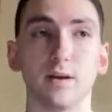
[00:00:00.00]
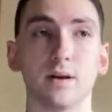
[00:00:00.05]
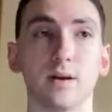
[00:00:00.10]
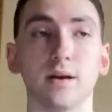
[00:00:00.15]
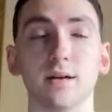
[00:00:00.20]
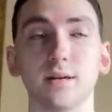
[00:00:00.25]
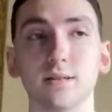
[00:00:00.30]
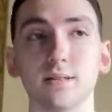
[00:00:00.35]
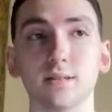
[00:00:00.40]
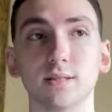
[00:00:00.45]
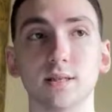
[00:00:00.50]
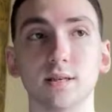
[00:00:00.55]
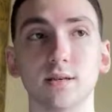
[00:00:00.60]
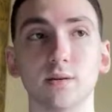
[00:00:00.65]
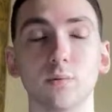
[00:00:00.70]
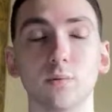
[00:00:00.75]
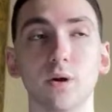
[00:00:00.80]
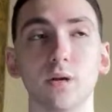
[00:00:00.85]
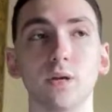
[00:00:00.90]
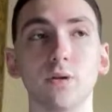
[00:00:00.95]
And
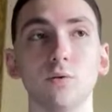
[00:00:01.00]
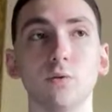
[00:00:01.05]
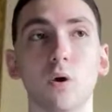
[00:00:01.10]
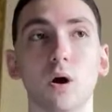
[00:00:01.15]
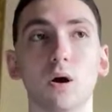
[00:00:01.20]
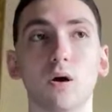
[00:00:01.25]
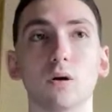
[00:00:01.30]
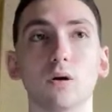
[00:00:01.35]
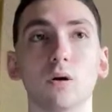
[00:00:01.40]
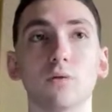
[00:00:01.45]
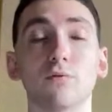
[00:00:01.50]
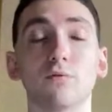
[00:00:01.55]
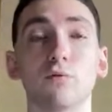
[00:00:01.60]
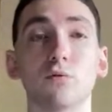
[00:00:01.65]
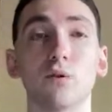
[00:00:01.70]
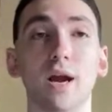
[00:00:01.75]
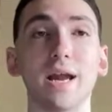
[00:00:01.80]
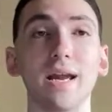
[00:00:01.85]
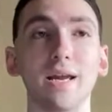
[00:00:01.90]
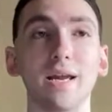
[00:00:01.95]
when you are
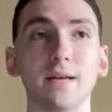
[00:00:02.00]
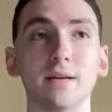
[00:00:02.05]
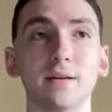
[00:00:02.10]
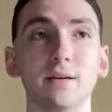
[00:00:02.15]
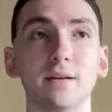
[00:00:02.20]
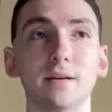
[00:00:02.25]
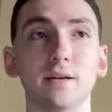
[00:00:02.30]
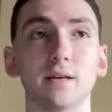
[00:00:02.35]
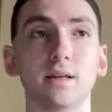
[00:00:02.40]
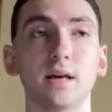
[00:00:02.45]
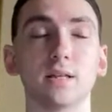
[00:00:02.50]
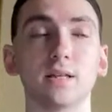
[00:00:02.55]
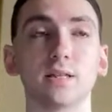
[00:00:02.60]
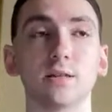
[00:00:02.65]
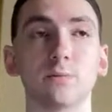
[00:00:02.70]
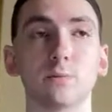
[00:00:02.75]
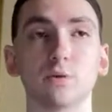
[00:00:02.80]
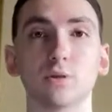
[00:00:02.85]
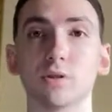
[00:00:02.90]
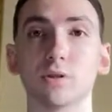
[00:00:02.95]
afraid that
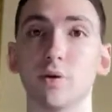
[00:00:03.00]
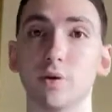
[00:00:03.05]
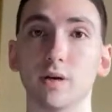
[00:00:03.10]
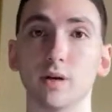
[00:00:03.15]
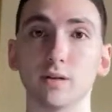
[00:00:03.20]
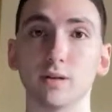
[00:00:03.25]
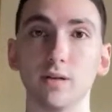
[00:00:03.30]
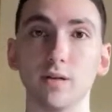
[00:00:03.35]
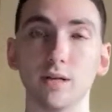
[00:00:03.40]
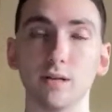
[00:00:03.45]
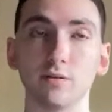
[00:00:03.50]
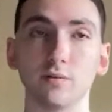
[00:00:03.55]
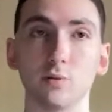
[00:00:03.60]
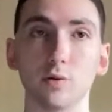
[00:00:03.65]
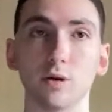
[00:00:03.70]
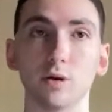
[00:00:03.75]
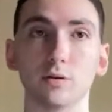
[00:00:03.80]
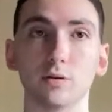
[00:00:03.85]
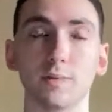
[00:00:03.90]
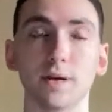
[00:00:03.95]
someone's going to leave,
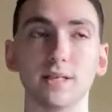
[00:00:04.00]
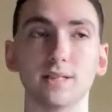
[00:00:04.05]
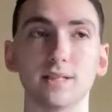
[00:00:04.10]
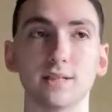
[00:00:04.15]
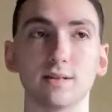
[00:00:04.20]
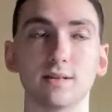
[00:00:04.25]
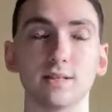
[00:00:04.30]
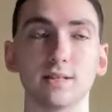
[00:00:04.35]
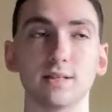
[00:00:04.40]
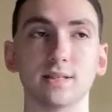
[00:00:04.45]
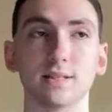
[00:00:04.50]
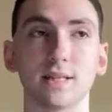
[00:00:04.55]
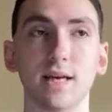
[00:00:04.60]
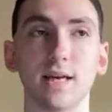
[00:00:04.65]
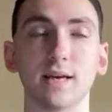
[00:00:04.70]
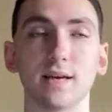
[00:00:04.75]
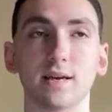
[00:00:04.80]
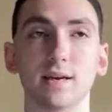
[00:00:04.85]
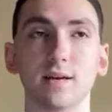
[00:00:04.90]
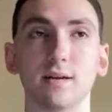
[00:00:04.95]
what you're basically
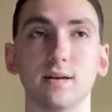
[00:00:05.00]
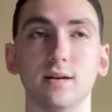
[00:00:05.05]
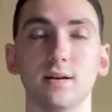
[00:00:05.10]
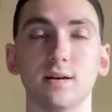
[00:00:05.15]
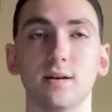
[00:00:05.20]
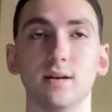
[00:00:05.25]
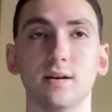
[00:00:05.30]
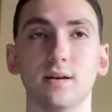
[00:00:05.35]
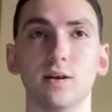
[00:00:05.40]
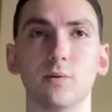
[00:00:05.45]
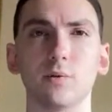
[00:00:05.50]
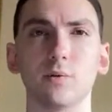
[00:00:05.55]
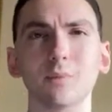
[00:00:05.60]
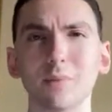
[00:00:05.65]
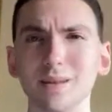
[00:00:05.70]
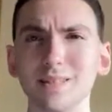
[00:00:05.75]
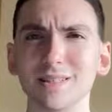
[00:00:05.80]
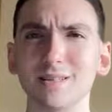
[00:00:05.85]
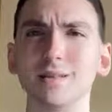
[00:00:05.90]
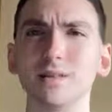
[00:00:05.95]
saying and what you're
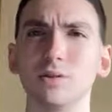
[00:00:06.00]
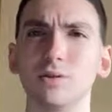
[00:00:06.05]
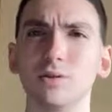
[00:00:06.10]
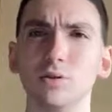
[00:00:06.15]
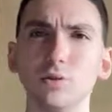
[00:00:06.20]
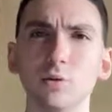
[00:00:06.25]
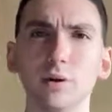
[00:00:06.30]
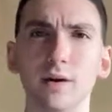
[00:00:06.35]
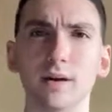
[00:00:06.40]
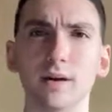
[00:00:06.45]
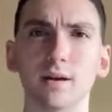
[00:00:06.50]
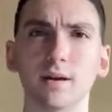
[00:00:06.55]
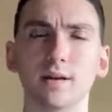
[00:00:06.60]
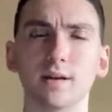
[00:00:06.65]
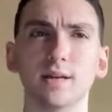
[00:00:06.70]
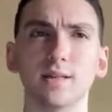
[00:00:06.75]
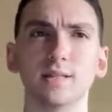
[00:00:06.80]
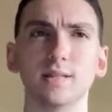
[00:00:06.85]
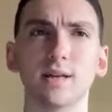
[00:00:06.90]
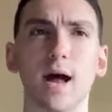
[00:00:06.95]
basically doing
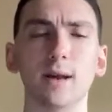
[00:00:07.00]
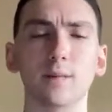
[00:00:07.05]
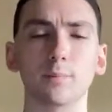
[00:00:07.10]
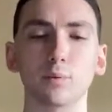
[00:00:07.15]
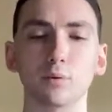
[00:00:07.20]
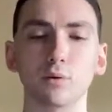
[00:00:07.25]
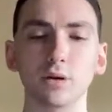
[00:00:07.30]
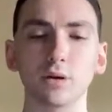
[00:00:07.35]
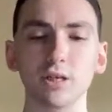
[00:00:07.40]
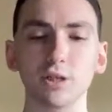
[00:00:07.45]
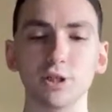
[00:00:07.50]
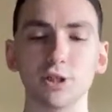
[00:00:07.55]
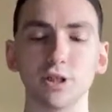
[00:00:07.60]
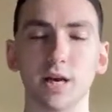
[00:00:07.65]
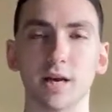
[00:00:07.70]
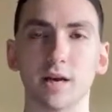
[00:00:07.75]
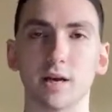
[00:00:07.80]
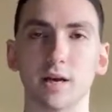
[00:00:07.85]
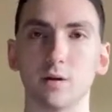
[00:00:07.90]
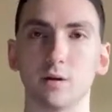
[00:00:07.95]
is not
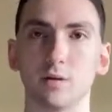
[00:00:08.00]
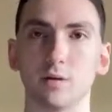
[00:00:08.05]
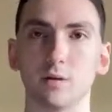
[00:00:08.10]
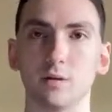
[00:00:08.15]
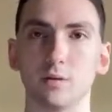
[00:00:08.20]
appreciating